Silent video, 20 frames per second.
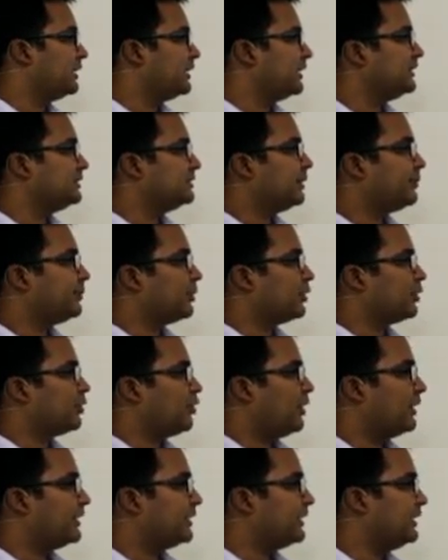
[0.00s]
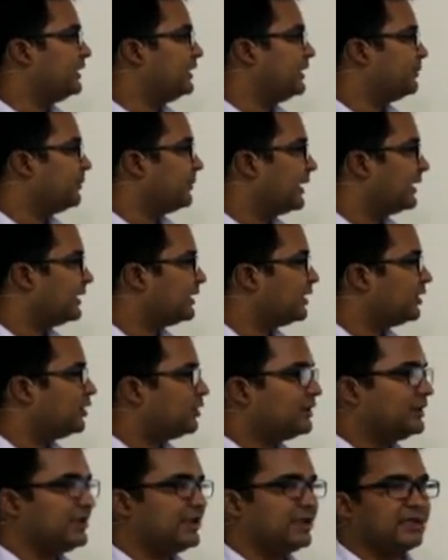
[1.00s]
increase the quantity demanded
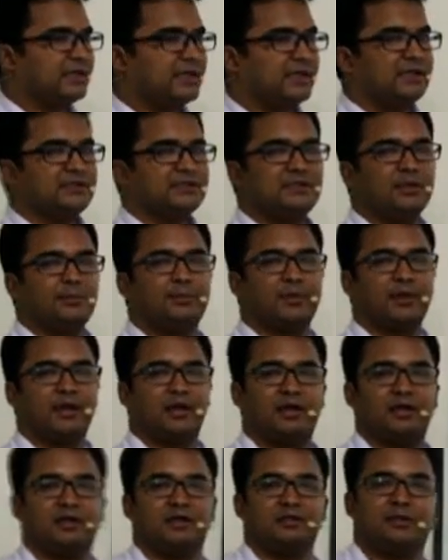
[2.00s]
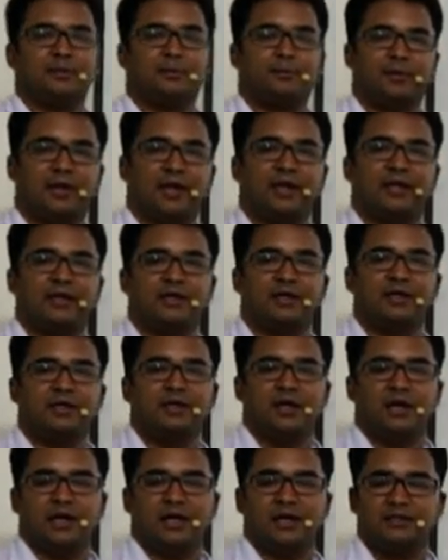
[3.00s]
or decrease the supply,
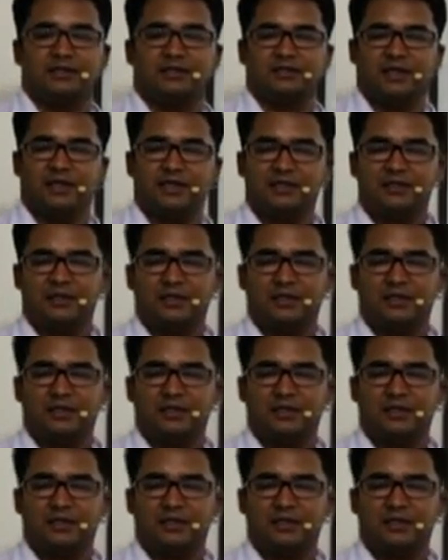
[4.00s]
and